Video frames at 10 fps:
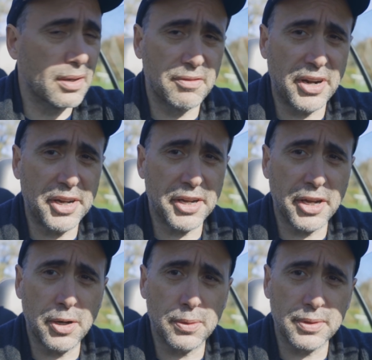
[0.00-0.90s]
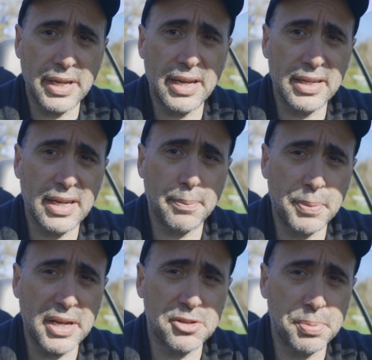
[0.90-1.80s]
there you go. Yeah, yeah.
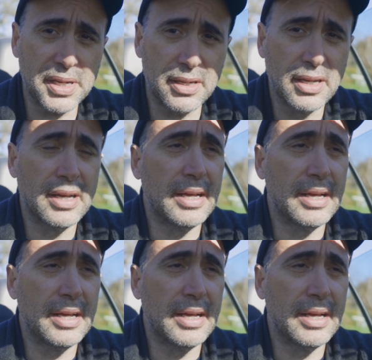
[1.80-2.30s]
PHP,